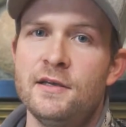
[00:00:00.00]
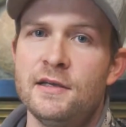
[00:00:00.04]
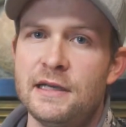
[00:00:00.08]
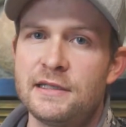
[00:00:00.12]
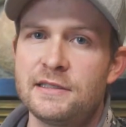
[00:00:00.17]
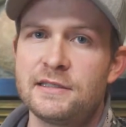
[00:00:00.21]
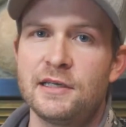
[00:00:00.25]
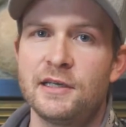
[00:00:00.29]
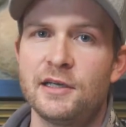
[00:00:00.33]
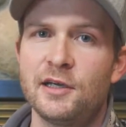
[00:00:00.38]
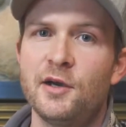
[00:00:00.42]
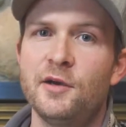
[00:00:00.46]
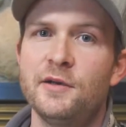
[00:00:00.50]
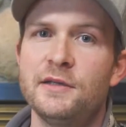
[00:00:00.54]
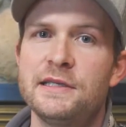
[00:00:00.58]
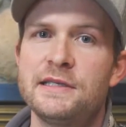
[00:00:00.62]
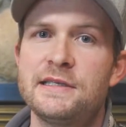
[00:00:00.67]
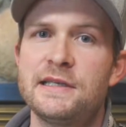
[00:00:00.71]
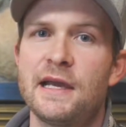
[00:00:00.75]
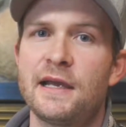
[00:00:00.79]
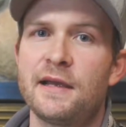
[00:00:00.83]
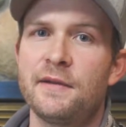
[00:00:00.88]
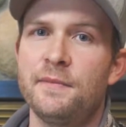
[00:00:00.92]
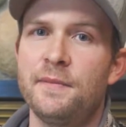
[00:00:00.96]
That's going to go in the
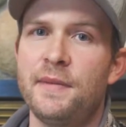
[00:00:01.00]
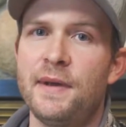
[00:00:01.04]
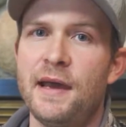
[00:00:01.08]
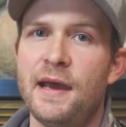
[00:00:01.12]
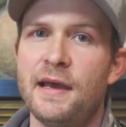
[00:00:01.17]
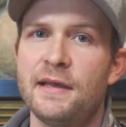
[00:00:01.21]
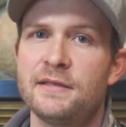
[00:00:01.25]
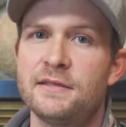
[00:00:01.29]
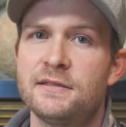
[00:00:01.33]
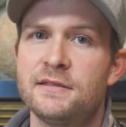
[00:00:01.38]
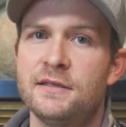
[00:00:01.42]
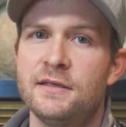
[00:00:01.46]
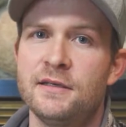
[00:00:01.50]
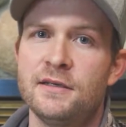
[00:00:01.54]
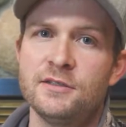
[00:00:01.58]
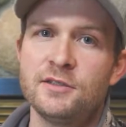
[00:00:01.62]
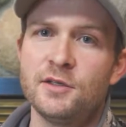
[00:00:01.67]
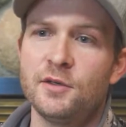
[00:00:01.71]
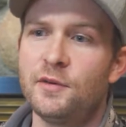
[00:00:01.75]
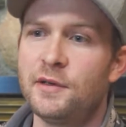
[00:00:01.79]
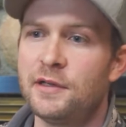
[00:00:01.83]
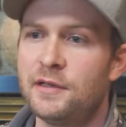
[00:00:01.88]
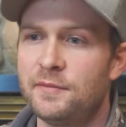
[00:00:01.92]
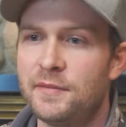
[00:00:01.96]
second pass.
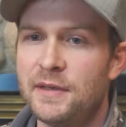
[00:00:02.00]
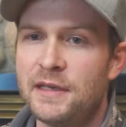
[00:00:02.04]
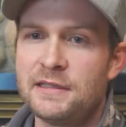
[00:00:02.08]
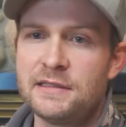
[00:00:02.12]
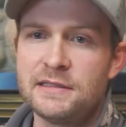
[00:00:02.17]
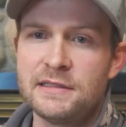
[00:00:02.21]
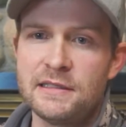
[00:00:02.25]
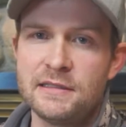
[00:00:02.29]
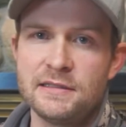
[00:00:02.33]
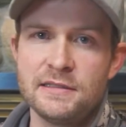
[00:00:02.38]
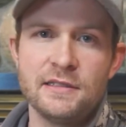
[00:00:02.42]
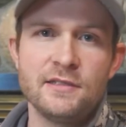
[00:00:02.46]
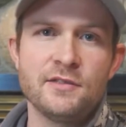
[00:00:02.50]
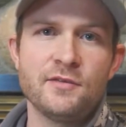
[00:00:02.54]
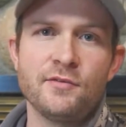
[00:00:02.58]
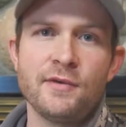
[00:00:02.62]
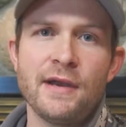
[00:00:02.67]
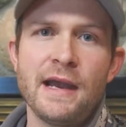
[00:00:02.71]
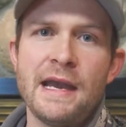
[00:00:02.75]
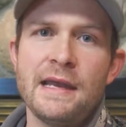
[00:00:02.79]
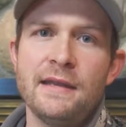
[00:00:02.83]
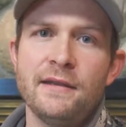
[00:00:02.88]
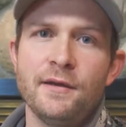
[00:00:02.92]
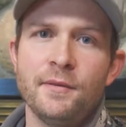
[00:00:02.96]
So what it means is it's
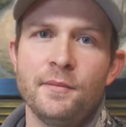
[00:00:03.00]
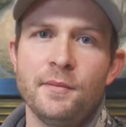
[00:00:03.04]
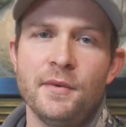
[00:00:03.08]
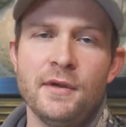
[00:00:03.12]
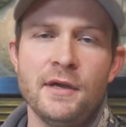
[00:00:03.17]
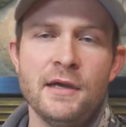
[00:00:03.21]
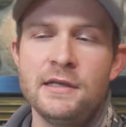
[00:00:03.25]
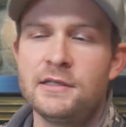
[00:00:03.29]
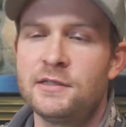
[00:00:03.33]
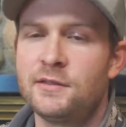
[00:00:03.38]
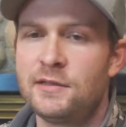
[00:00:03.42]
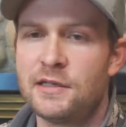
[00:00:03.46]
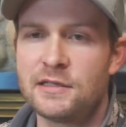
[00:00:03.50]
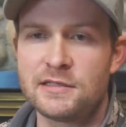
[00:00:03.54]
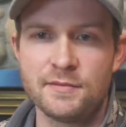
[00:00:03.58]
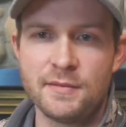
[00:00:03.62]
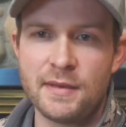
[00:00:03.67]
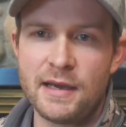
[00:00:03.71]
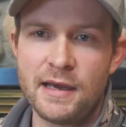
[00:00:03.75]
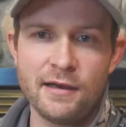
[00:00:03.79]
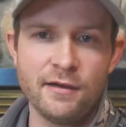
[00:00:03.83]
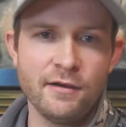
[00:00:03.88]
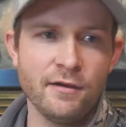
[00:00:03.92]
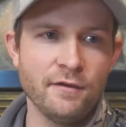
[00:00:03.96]
random. So it doesn't
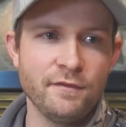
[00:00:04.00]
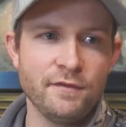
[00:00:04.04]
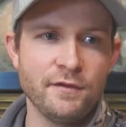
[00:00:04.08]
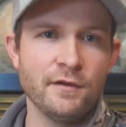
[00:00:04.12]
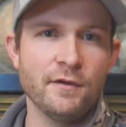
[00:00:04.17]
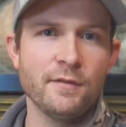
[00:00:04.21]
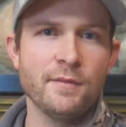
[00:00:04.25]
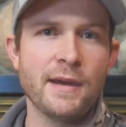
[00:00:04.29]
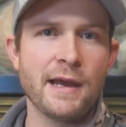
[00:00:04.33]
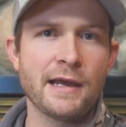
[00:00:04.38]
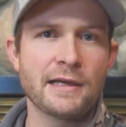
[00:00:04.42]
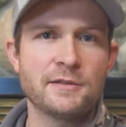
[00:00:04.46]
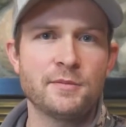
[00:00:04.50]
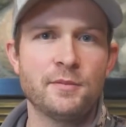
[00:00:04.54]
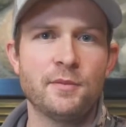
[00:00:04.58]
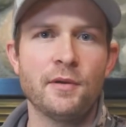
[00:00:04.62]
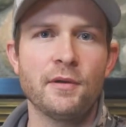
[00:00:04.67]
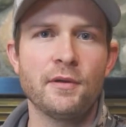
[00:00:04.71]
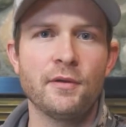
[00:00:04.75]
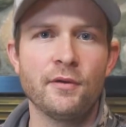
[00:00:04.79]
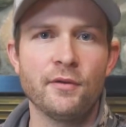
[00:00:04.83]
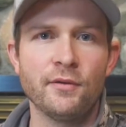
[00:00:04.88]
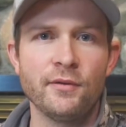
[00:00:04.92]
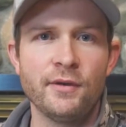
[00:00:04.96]
matter if you're a max
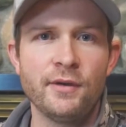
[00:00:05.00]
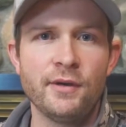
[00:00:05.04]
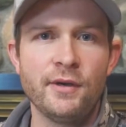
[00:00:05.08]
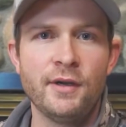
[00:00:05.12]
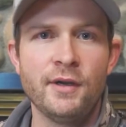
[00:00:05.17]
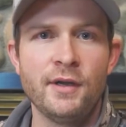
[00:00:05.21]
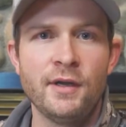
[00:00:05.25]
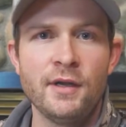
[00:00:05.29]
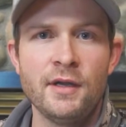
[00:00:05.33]
point holder,